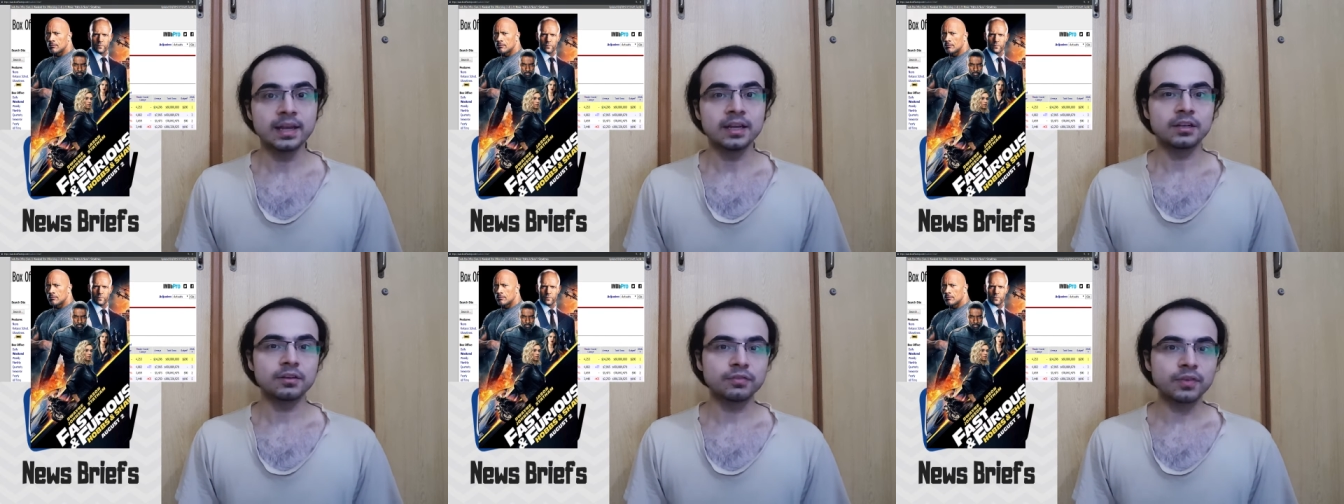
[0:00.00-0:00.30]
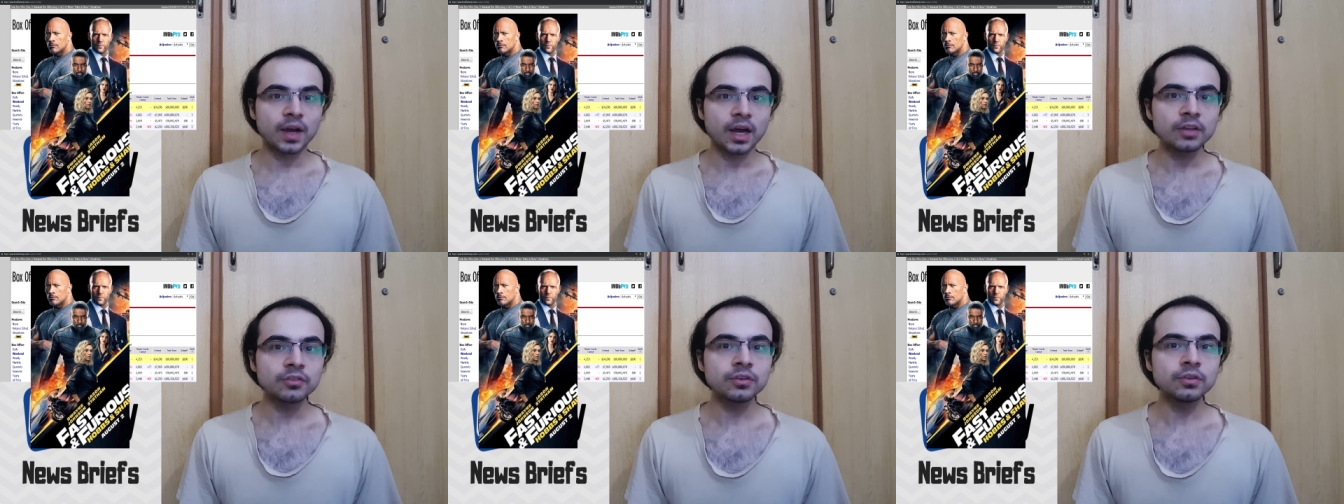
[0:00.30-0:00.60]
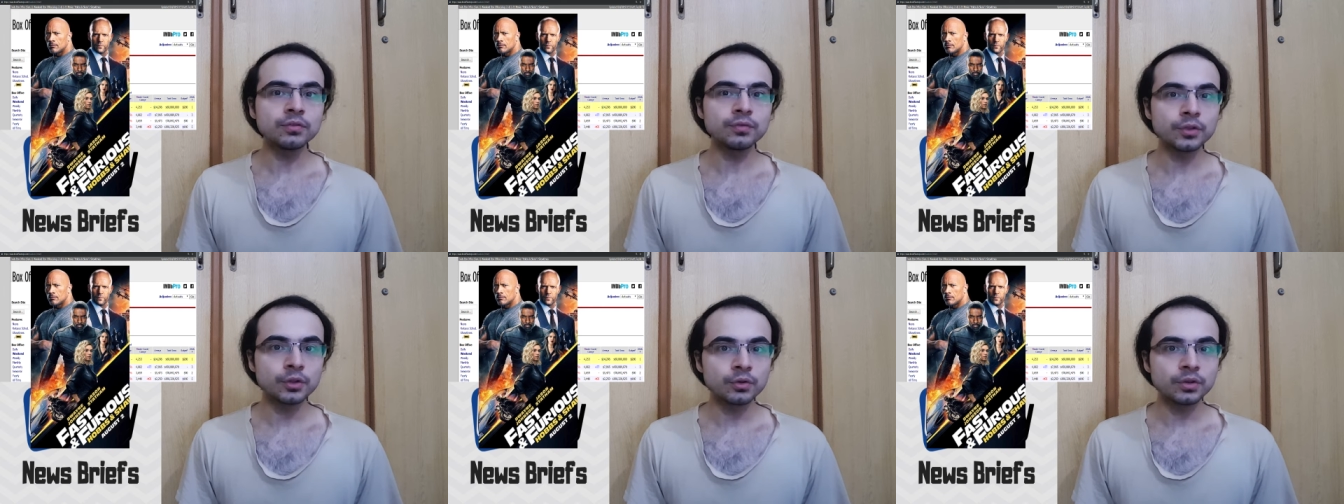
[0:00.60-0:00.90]
the Fast
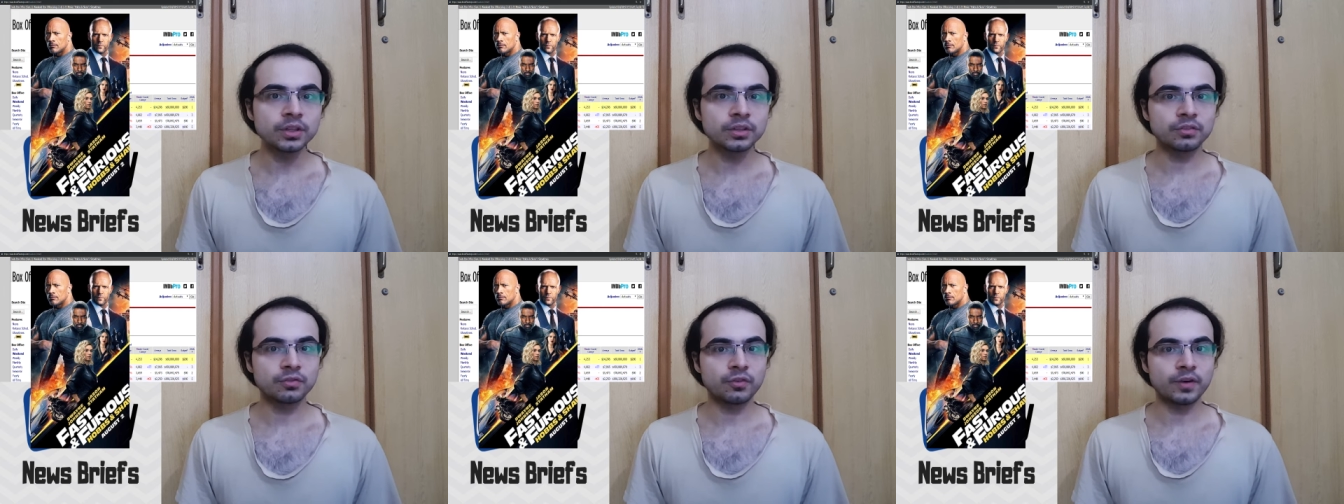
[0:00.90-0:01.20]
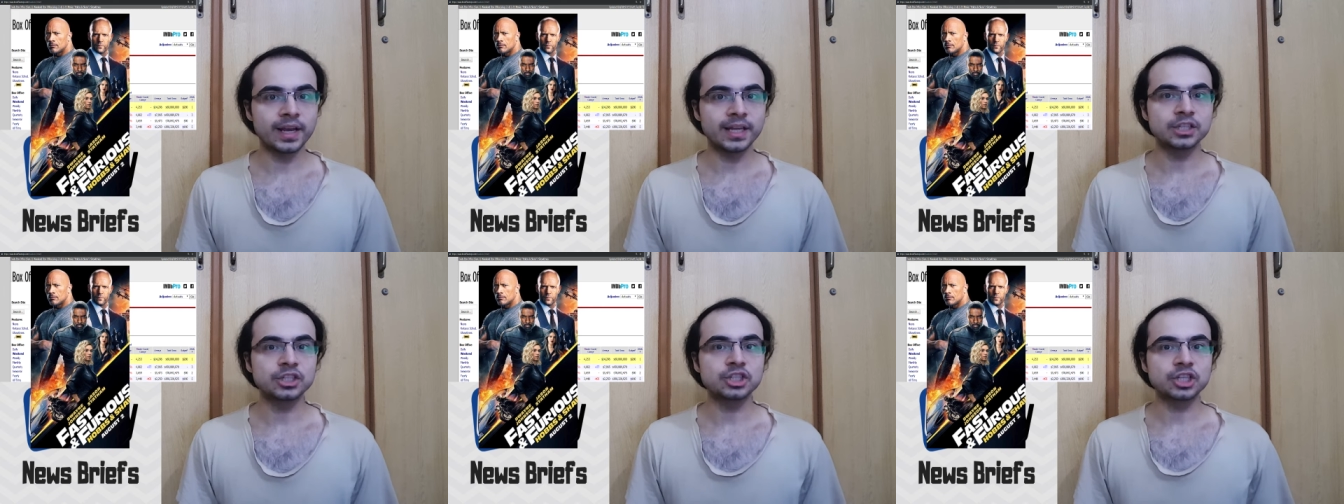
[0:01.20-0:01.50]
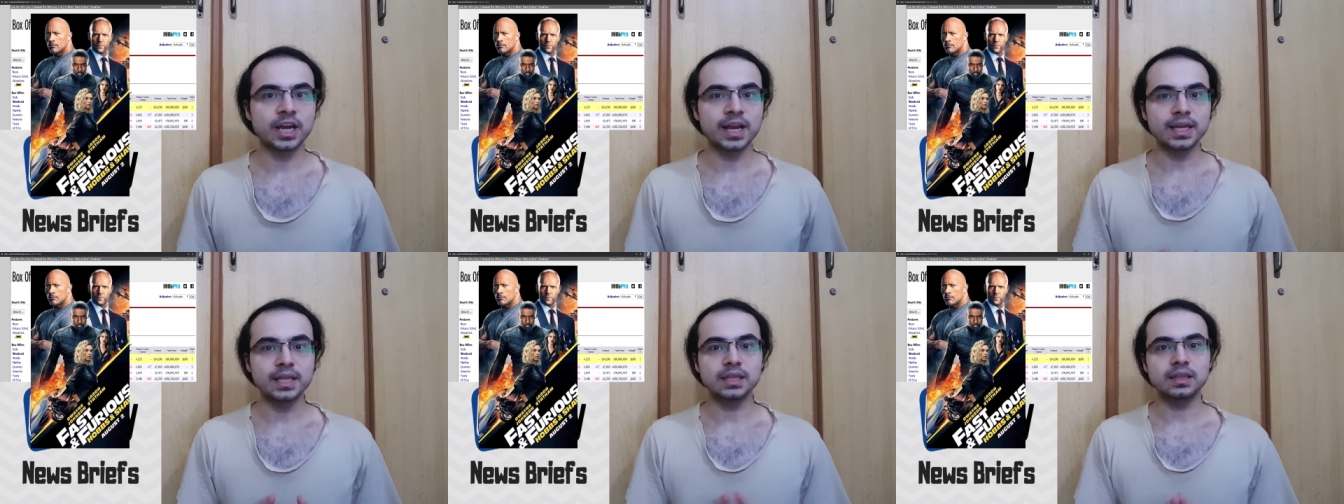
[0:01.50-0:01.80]
and Furious
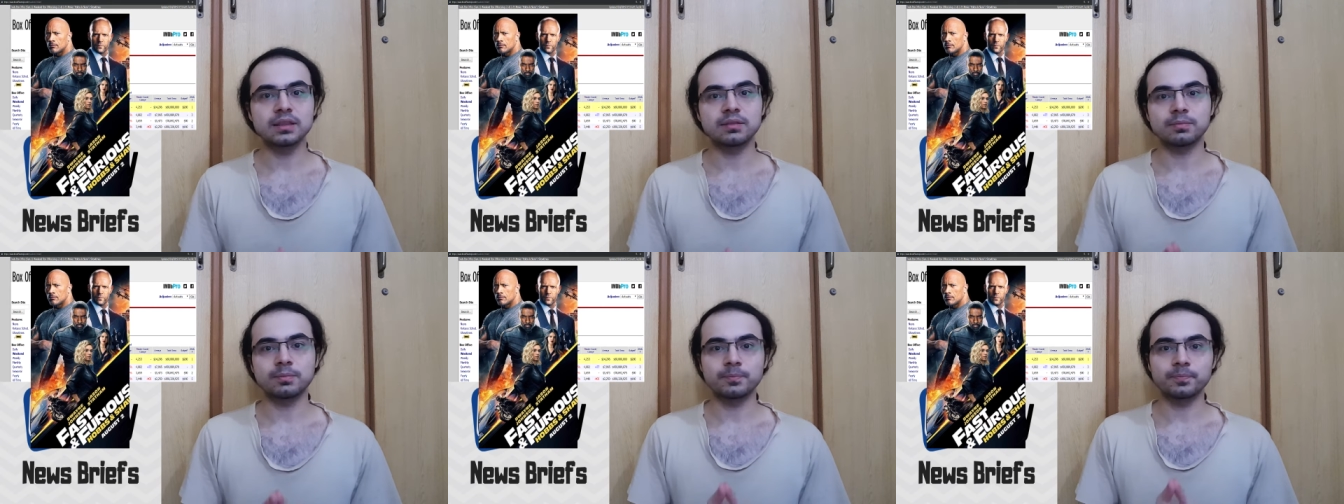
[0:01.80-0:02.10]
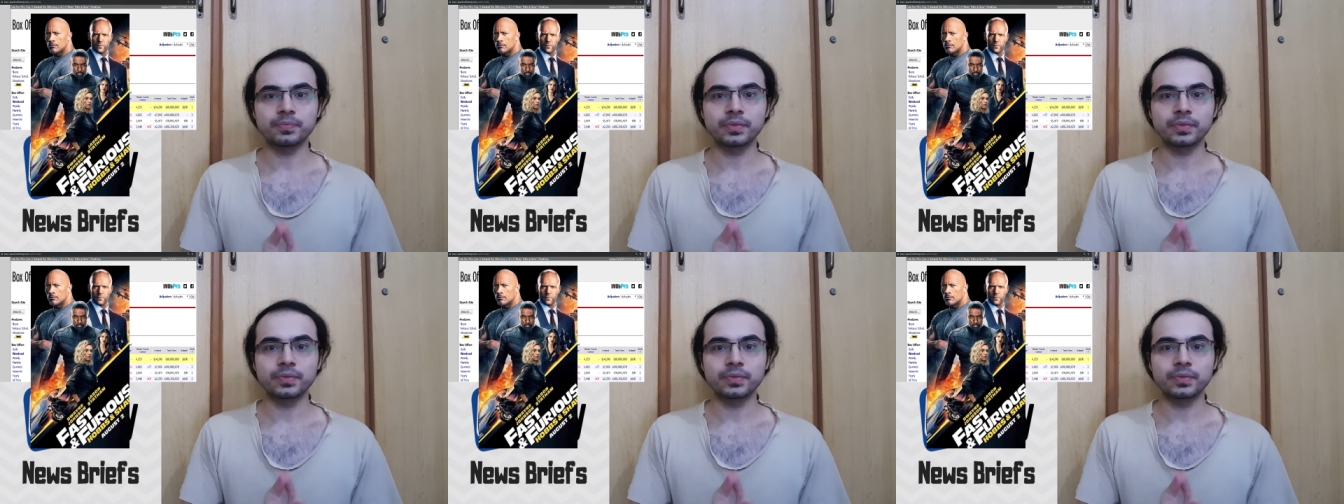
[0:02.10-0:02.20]
franchise.